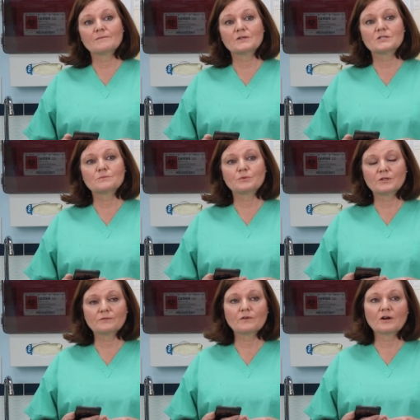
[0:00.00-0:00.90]
it's
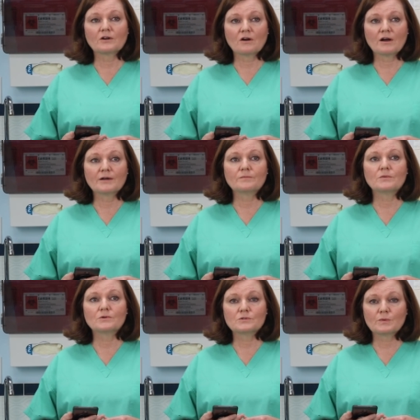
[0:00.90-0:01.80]
pretty far gone,
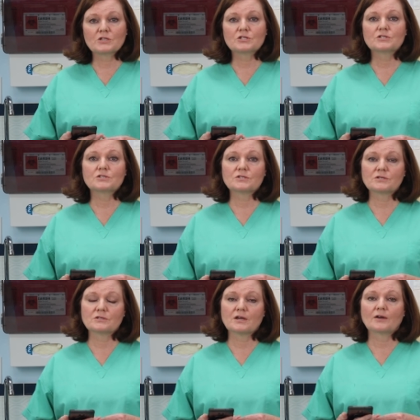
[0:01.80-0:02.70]
most patients
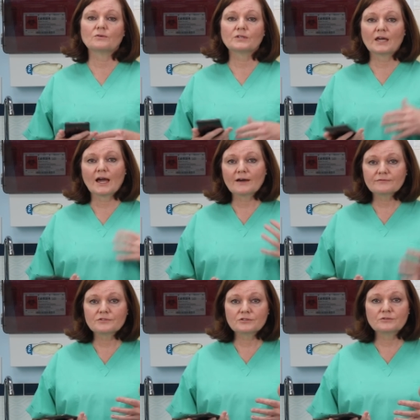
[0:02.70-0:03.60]
not only
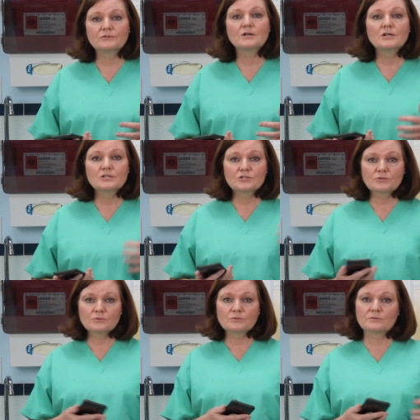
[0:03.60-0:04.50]
have to
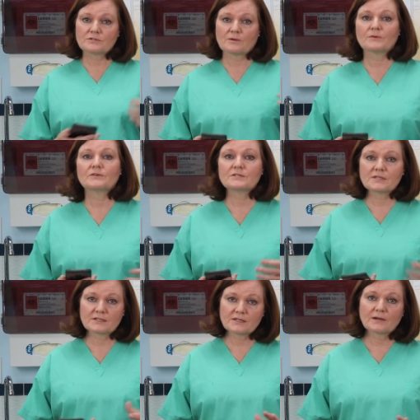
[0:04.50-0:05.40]
do some of these
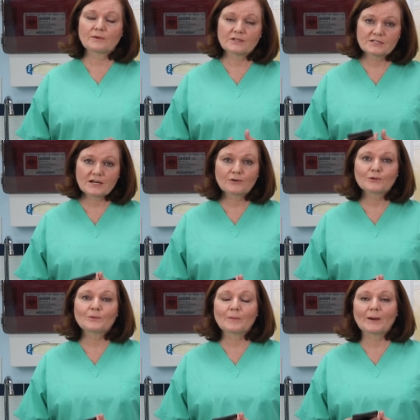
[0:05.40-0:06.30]
things that I'm going to tell
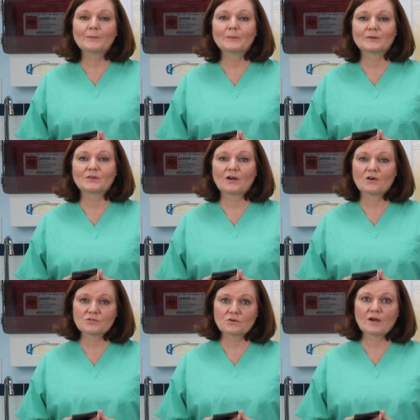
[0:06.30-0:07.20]
you about, but they
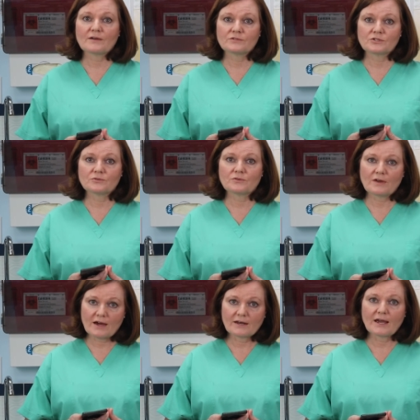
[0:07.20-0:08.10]
also have to do
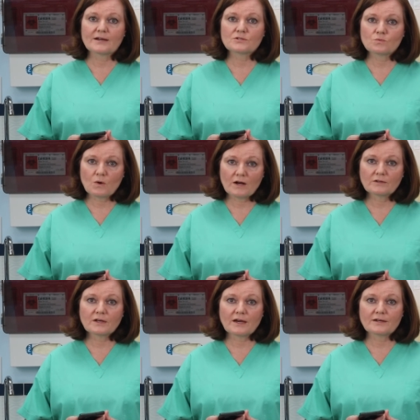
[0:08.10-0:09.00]
that as
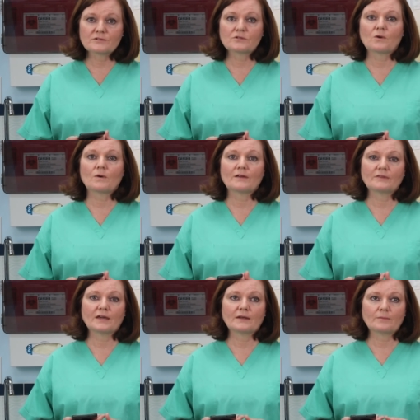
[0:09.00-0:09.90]
well as go on the
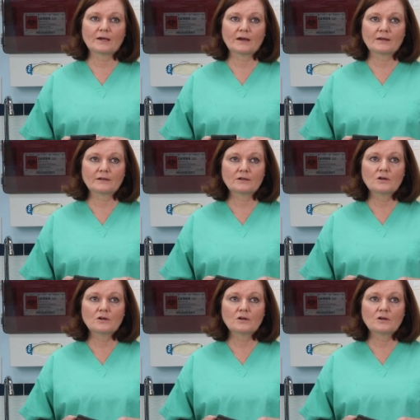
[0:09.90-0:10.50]
antibiotic.